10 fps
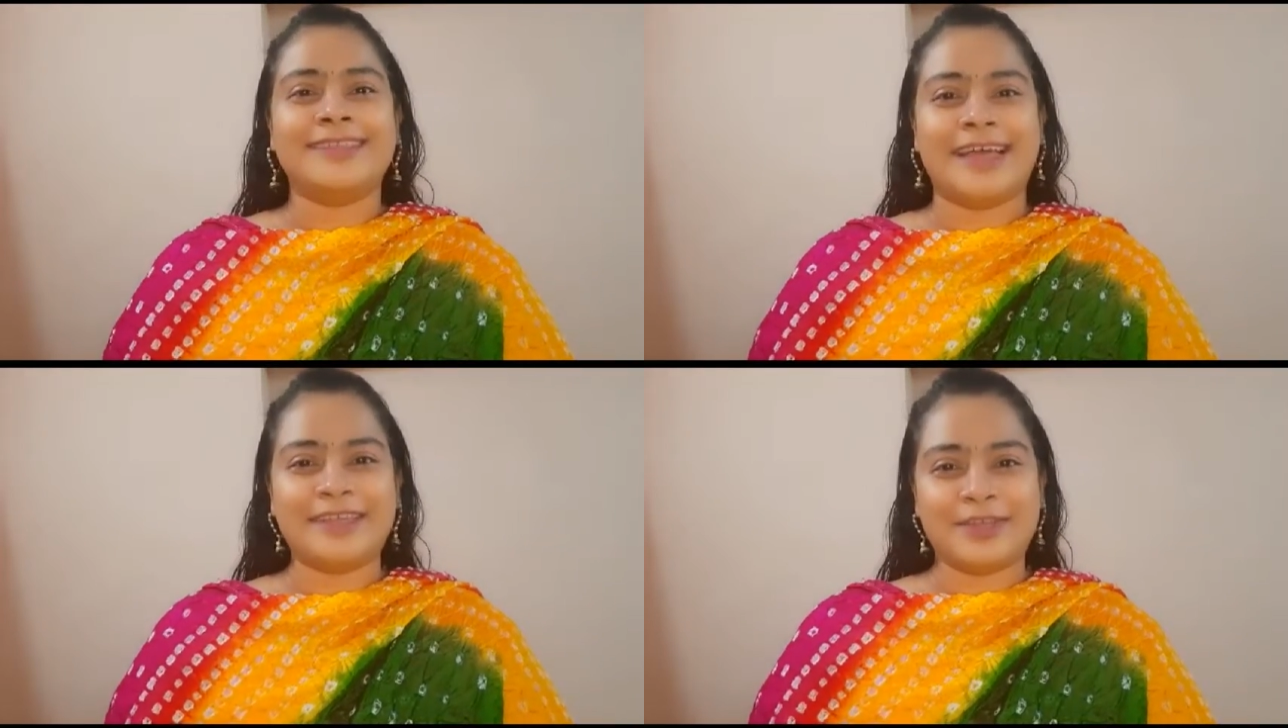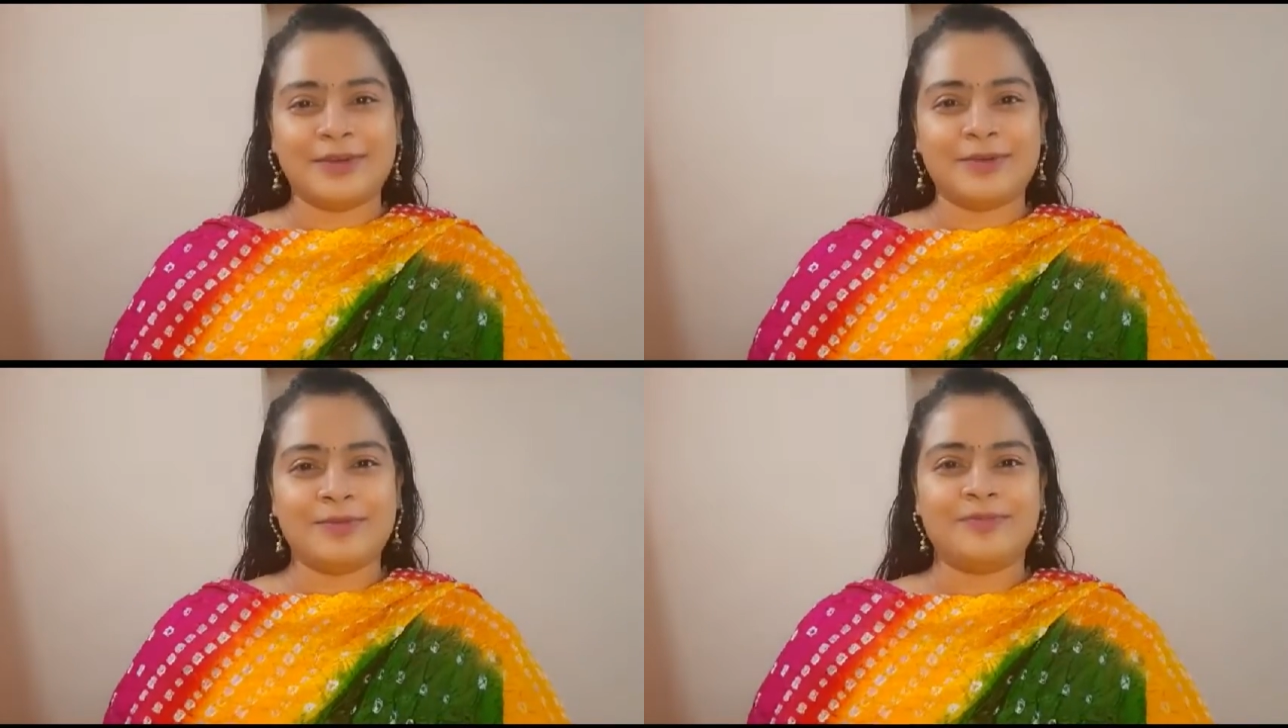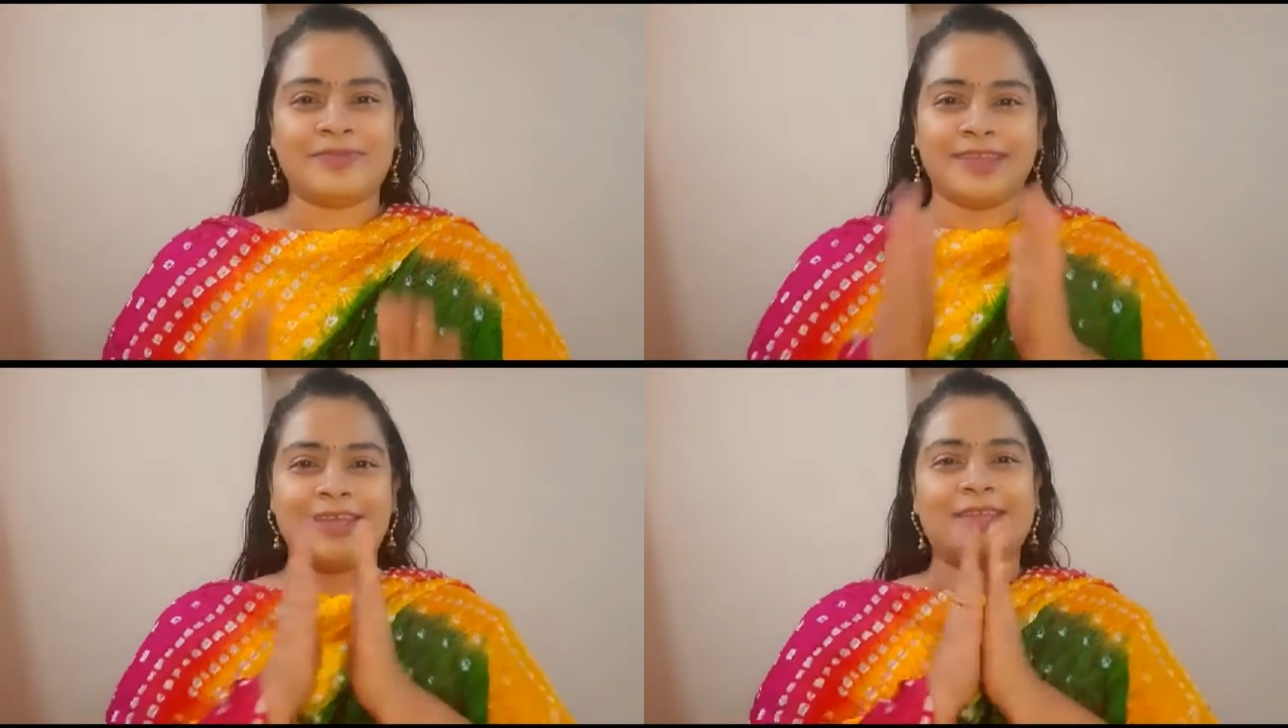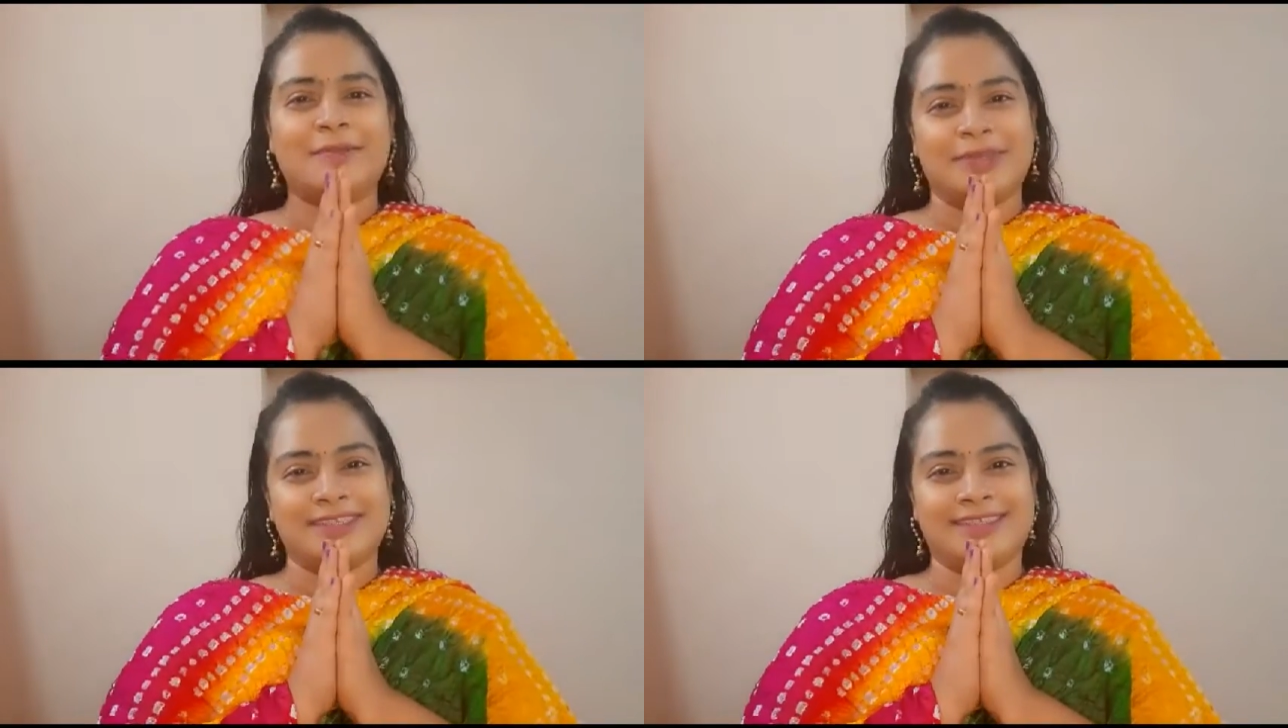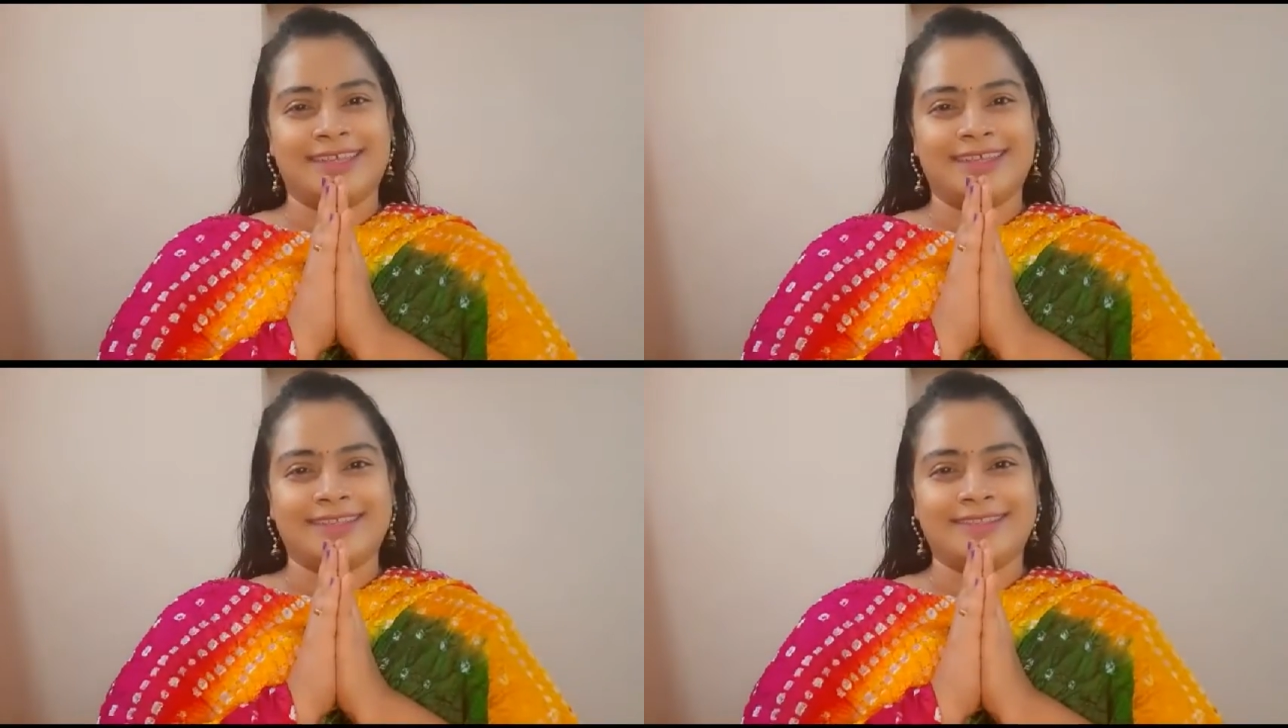Thank you.
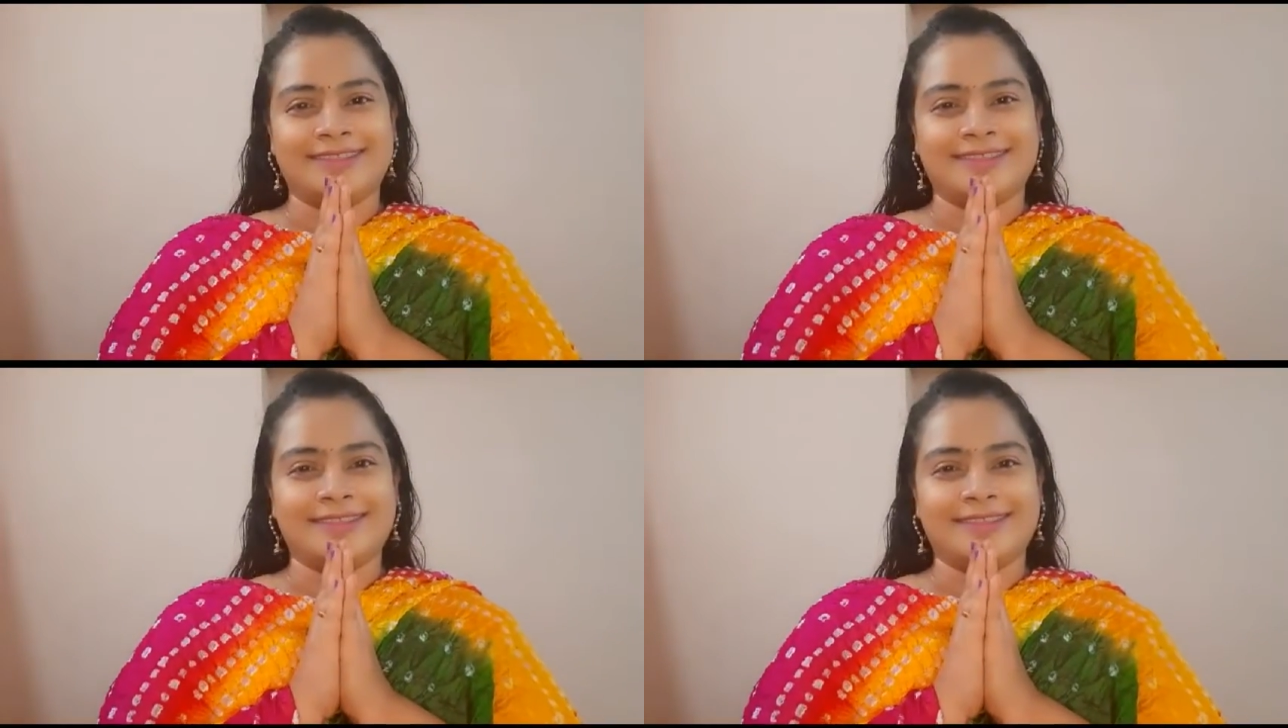Namaste.